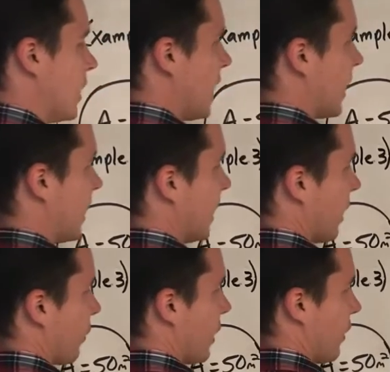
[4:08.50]
we need to
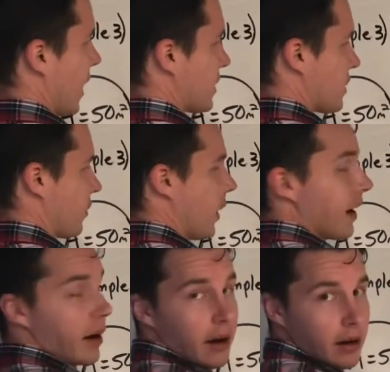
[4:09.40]
get rid of that
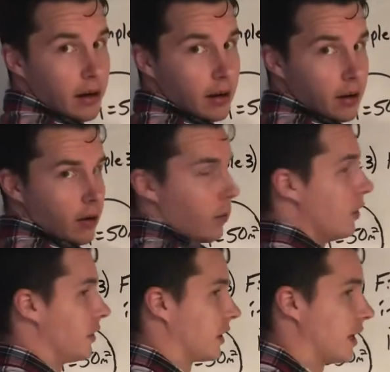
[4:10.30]
square.
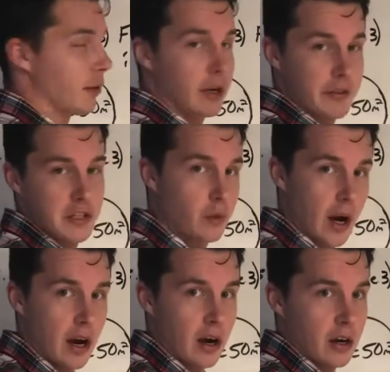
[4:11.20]
Well, to get rid of a
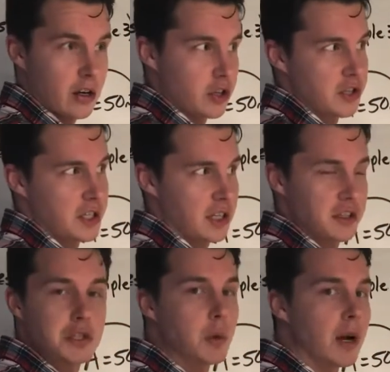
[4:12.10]
square, you just take
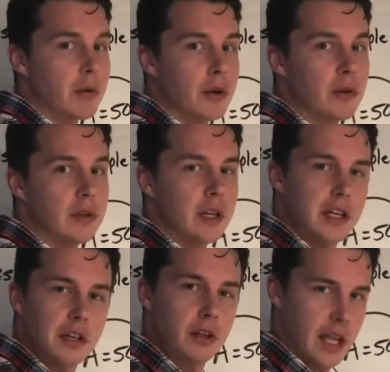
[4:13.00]
the square root
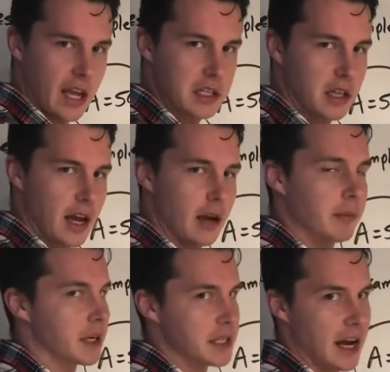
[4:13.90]
and it'll cancel
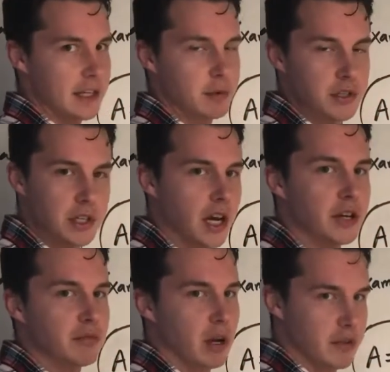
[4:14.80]
out, but it's algebra, so you got
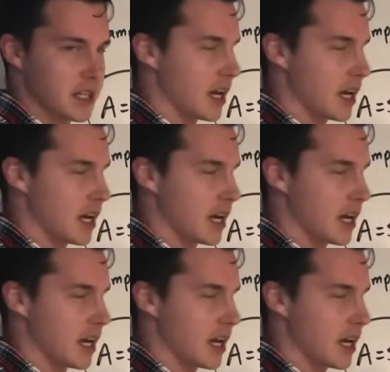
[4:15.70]
to do both